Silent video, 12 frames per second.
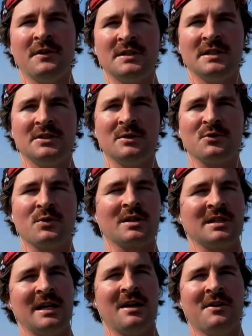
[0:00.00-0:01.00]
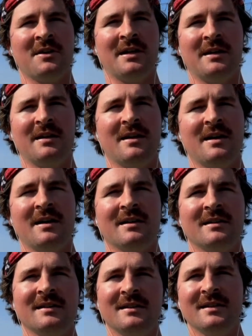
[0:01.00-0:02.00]
systems work together,
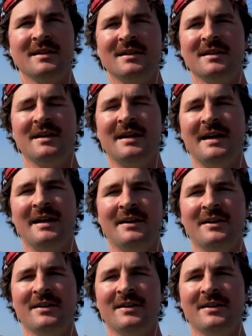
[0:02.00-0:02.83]
and